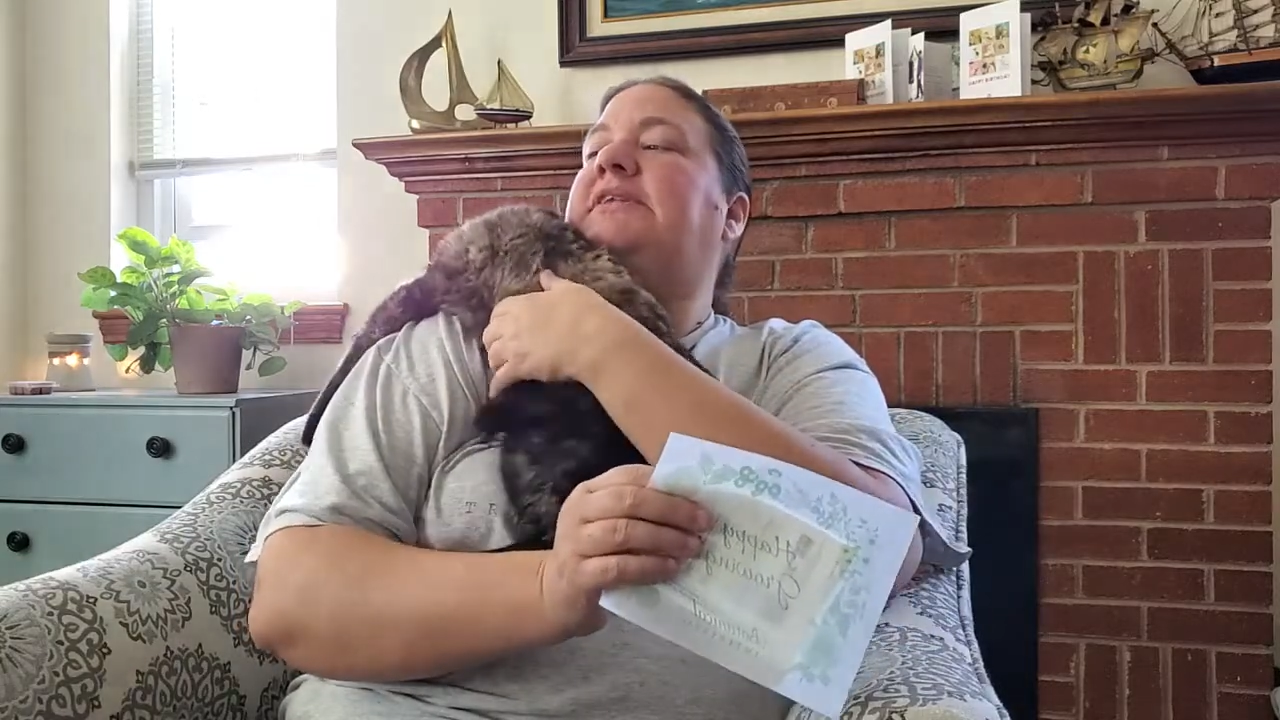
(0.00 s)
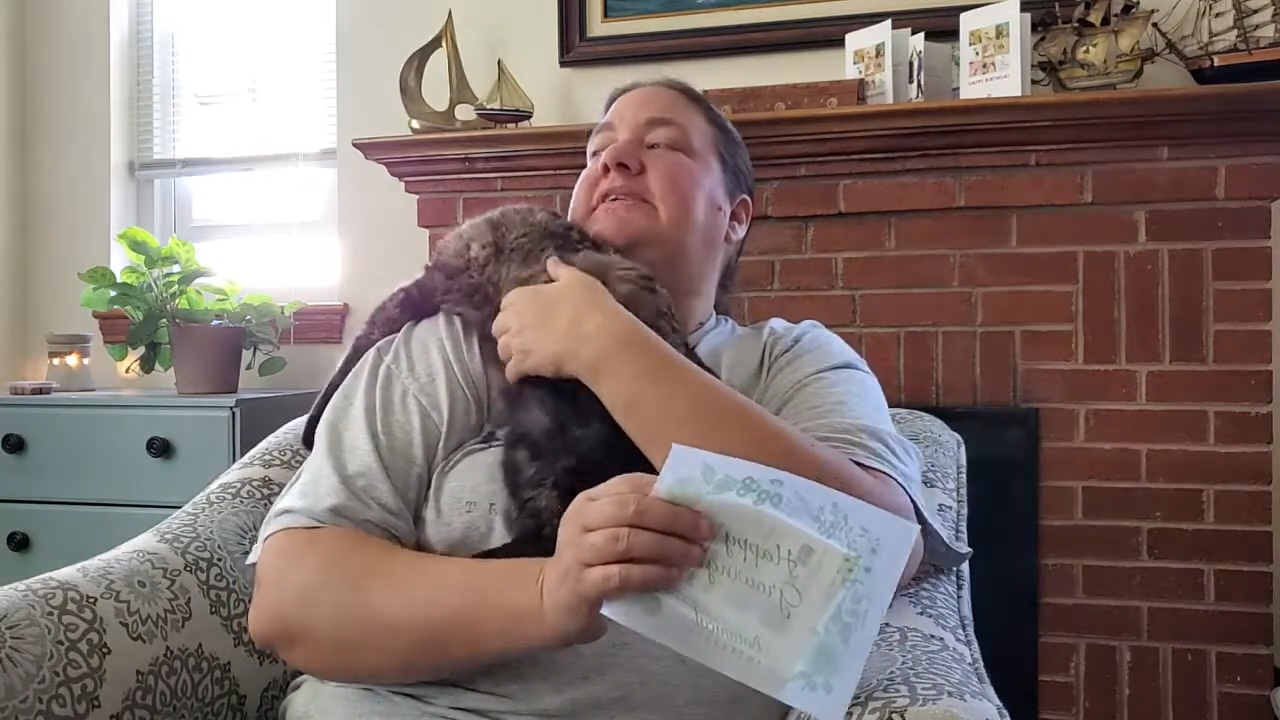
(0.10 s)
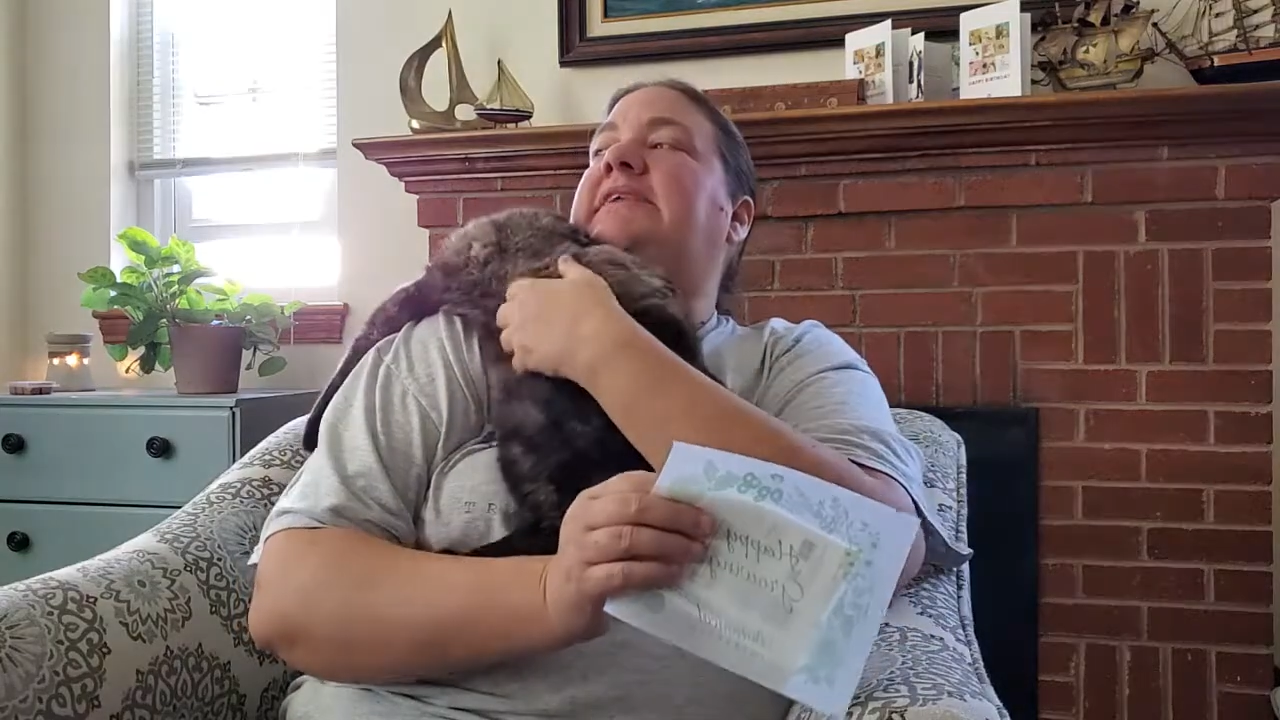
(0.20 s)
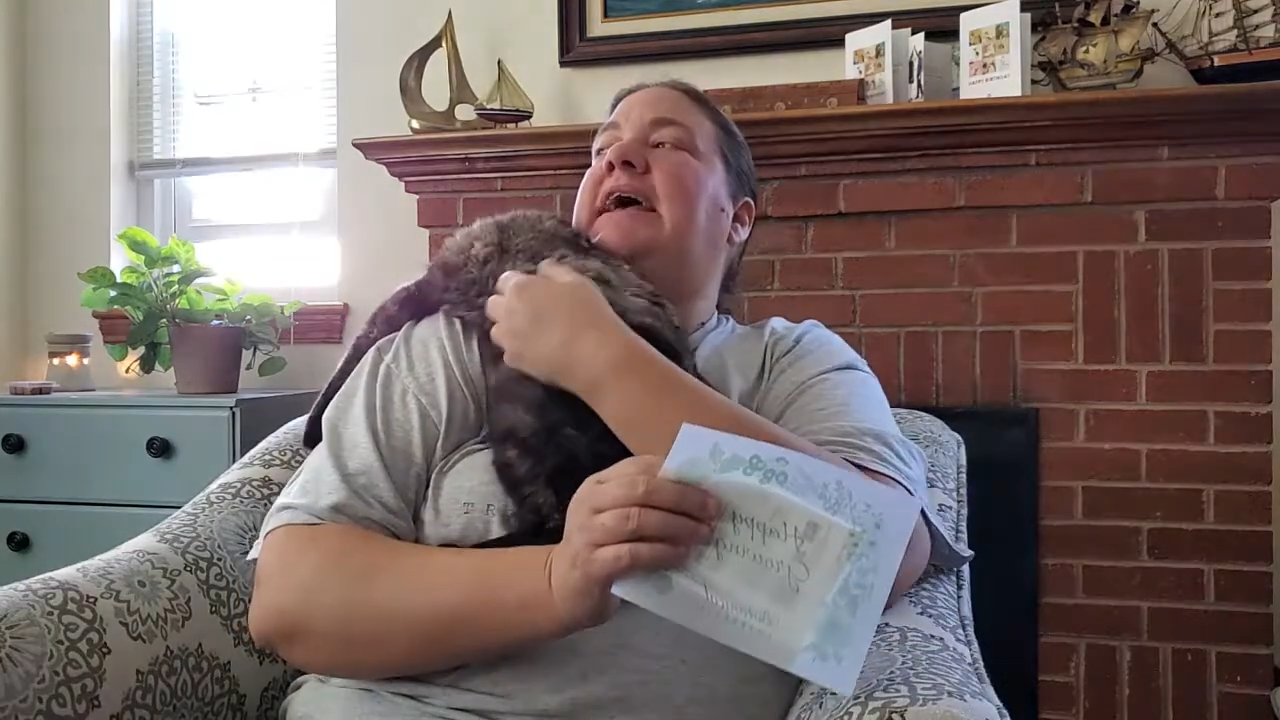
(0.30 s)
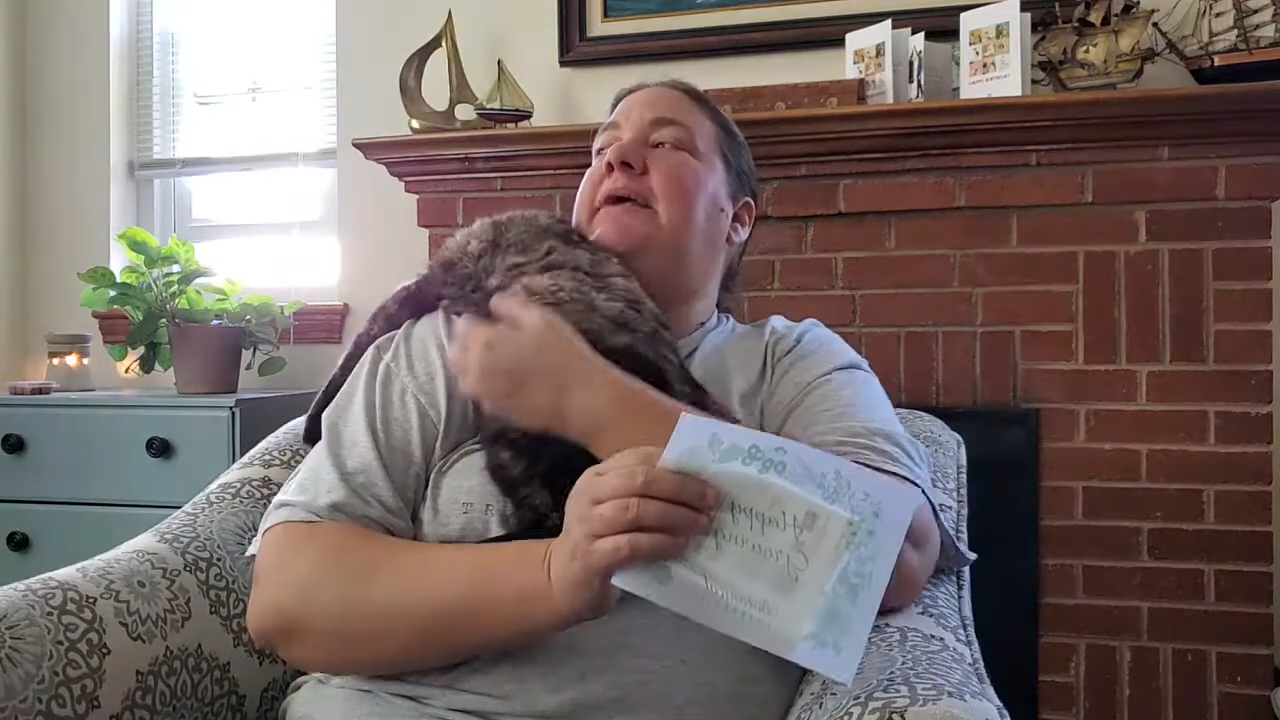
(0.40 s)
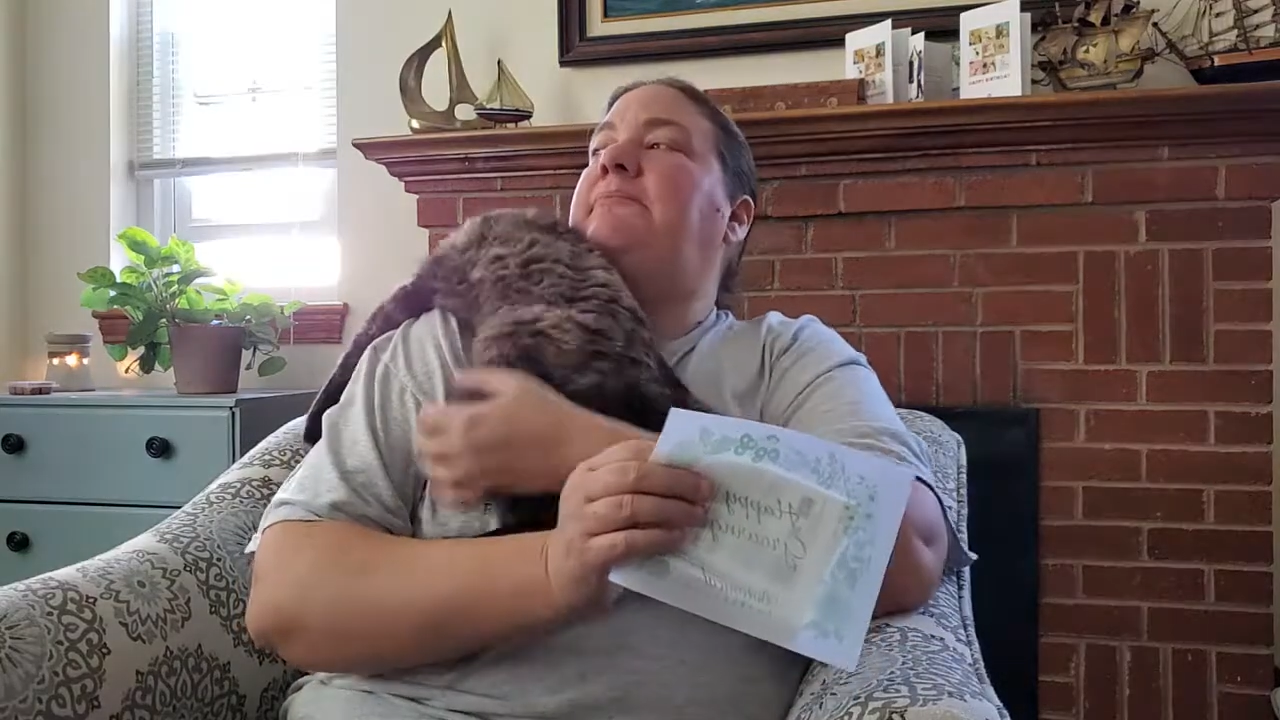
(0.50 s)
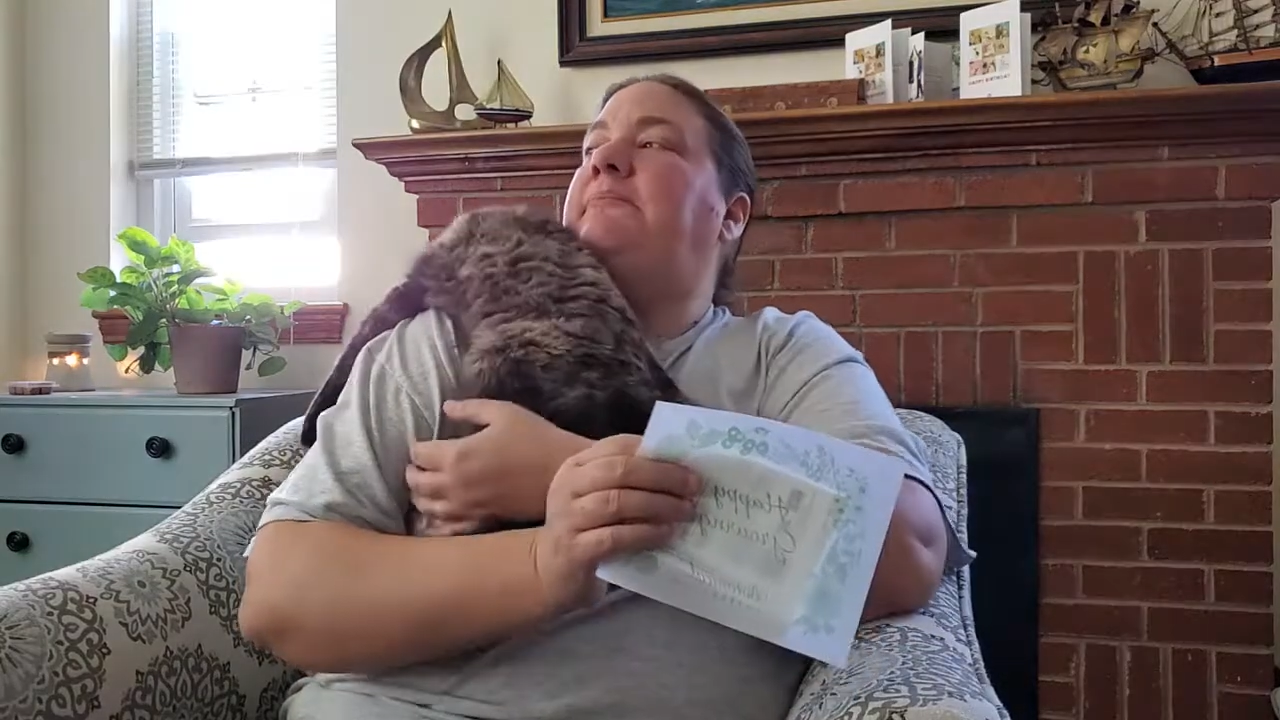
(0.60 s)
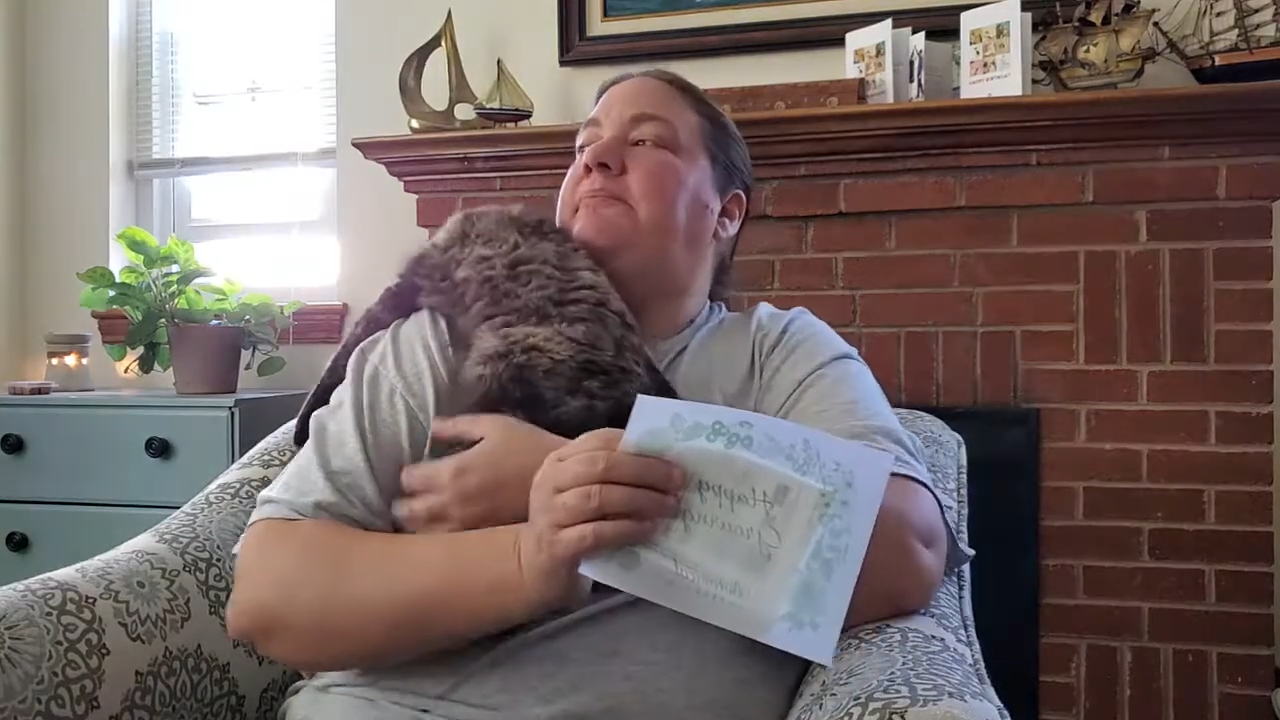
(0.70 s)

to say?